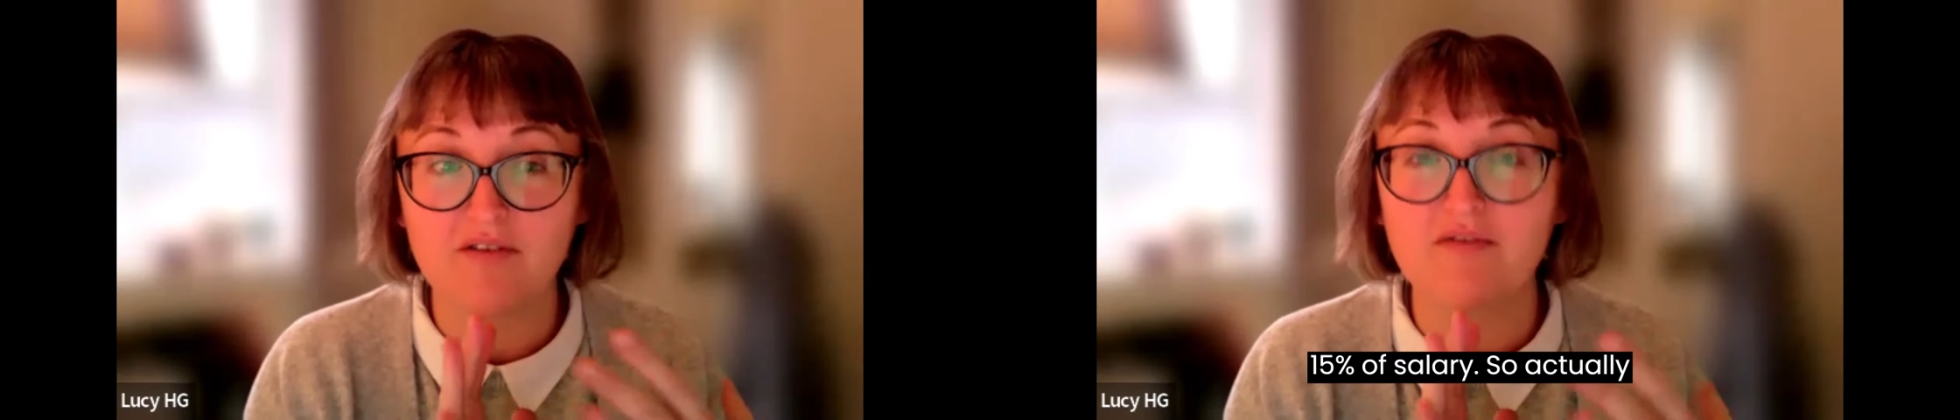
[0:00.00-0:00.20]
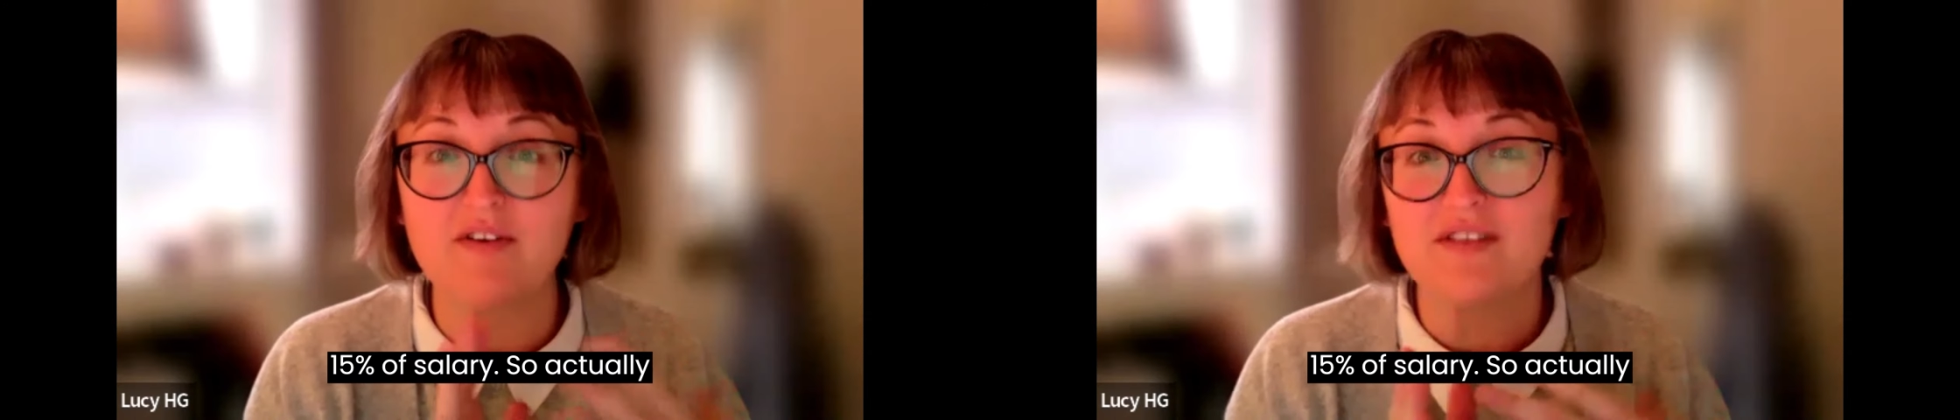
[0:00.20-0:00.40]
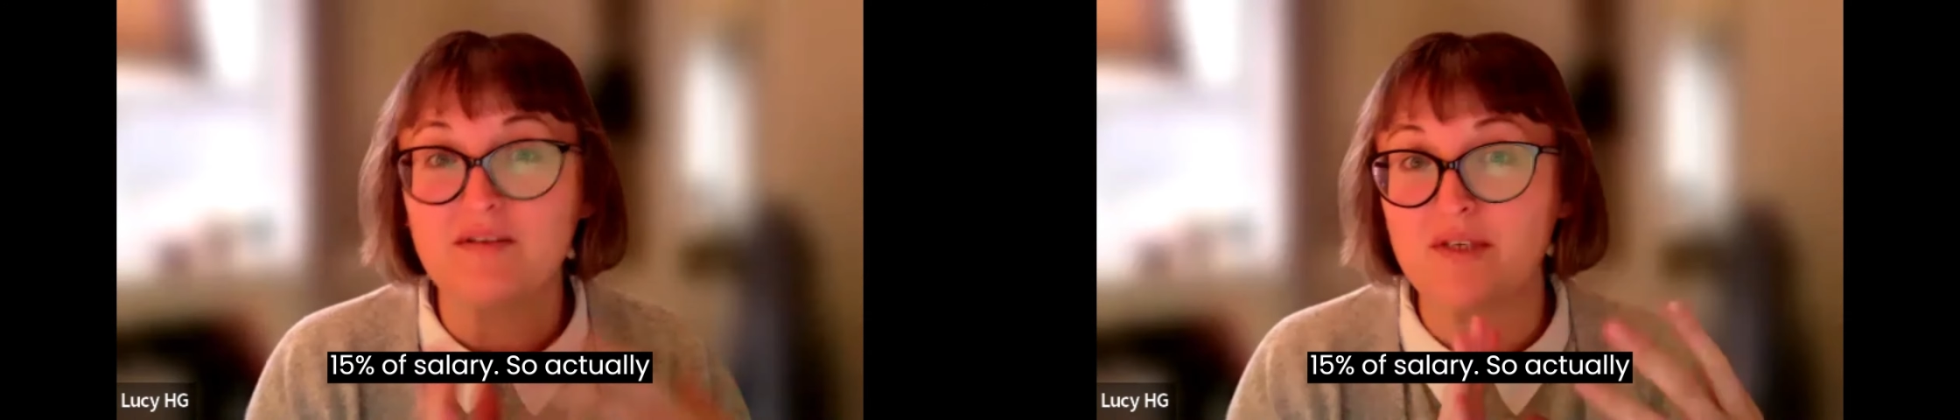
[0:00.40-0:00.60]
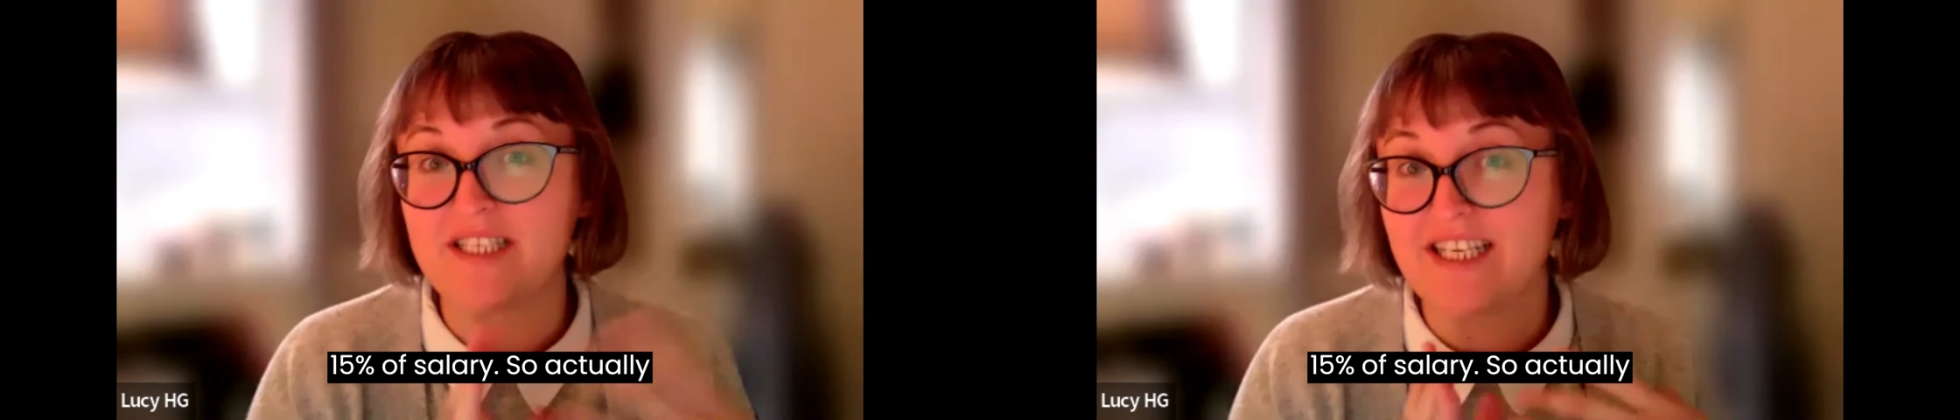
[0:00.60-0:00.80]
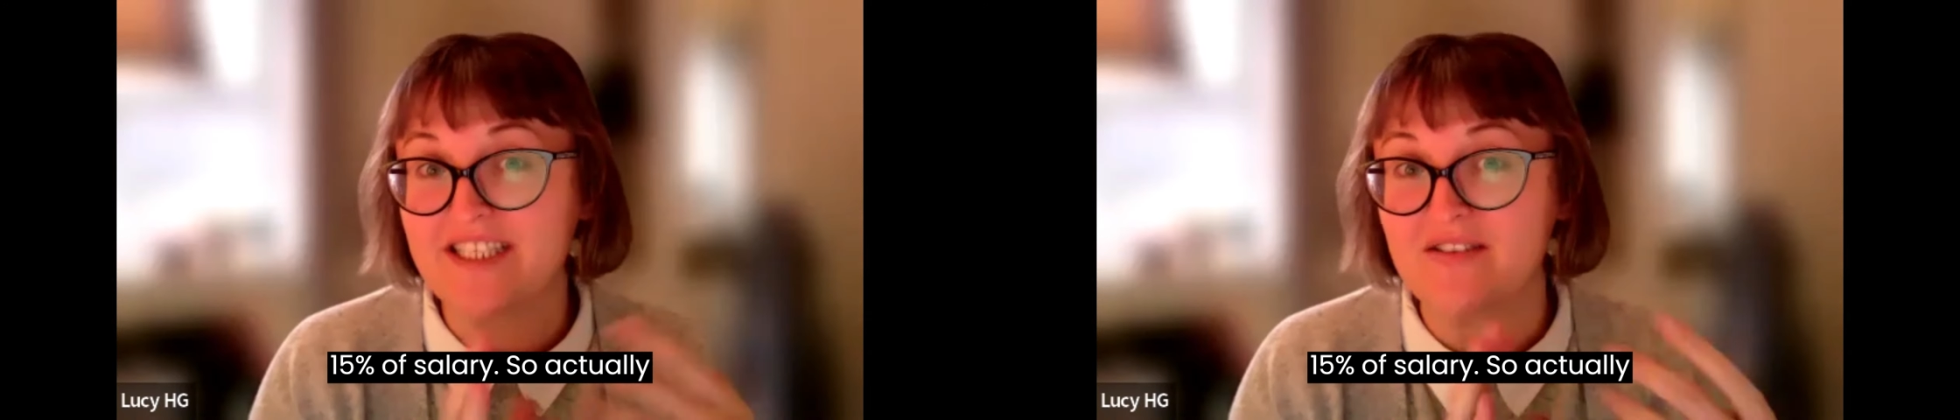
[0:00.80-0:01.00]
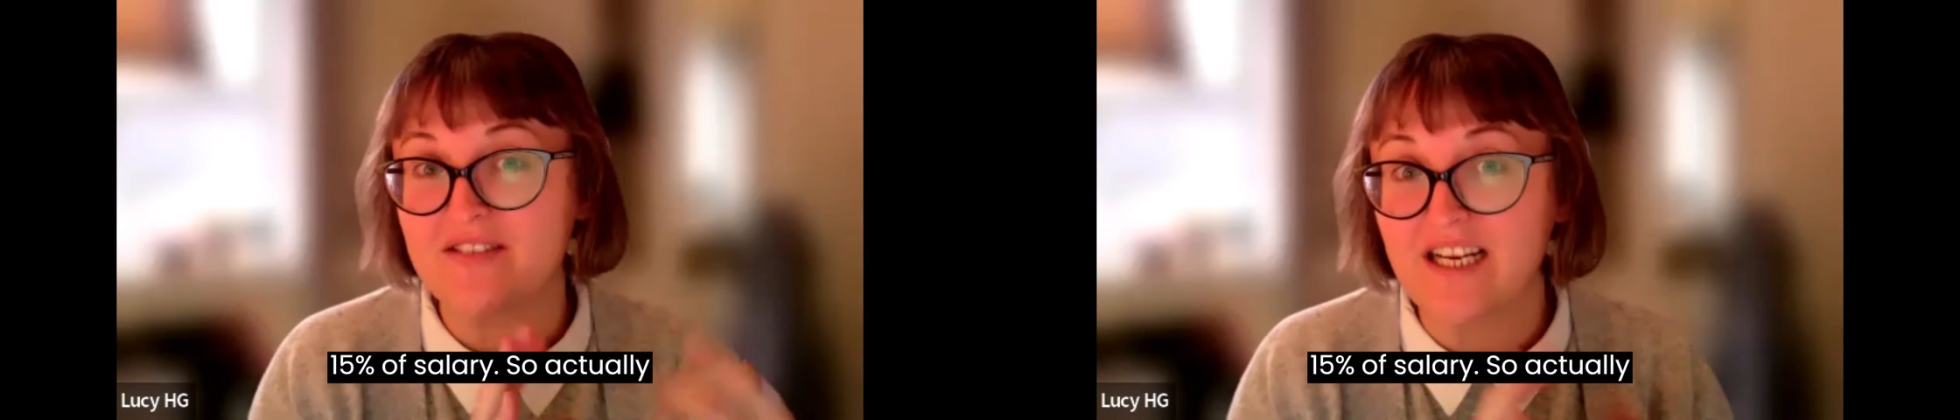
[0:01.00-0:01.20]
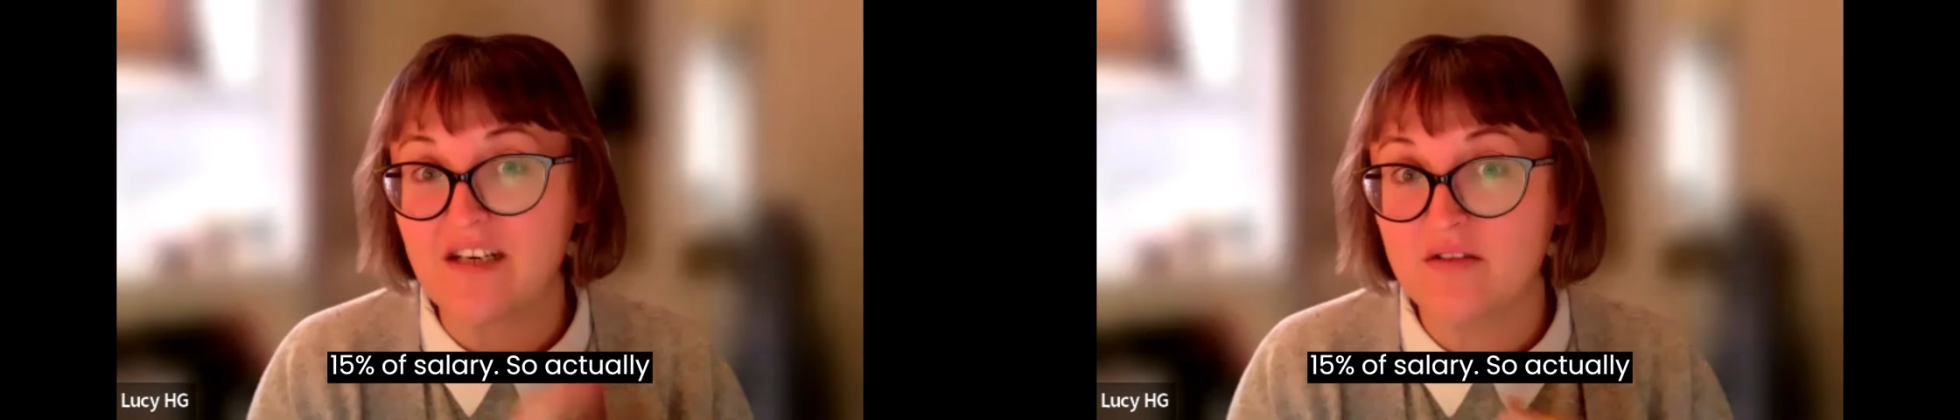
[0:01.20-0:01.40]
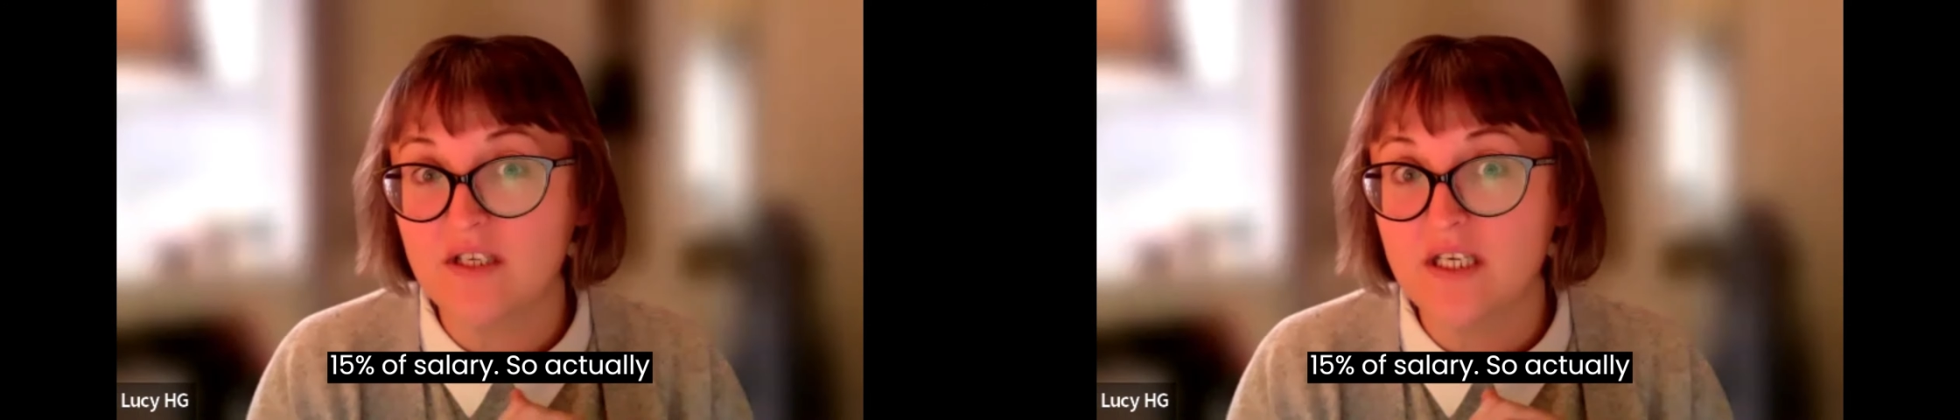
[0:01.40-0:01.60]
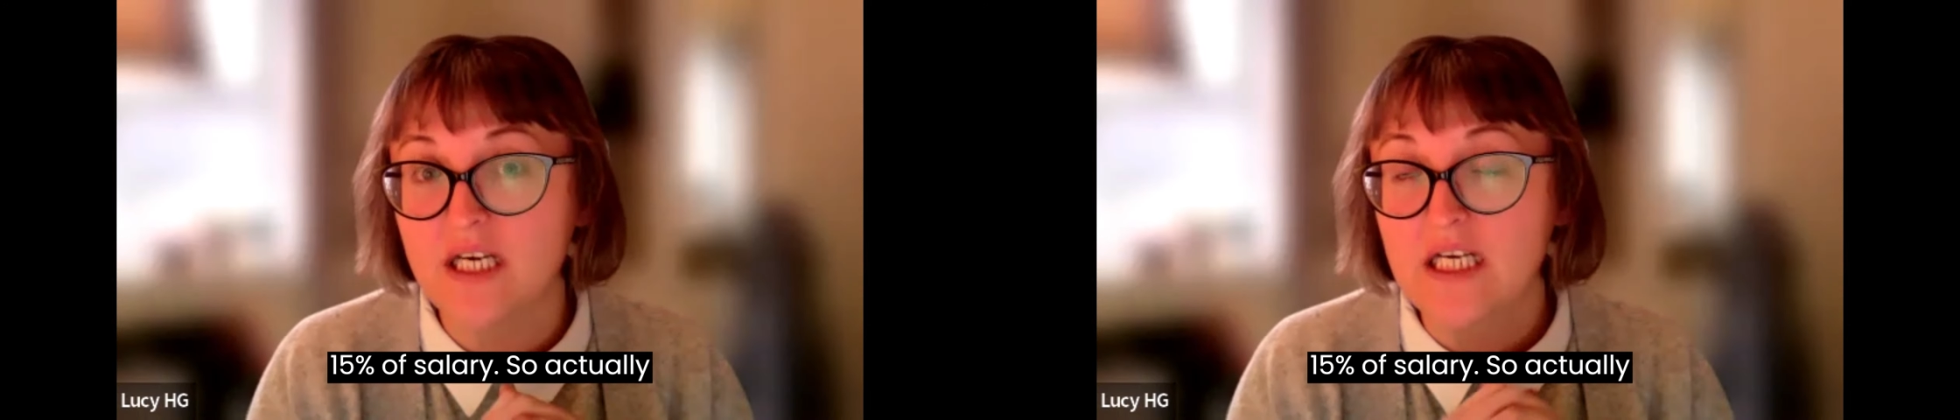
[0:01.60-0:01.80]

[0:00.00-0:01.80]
fifteen percent of salary.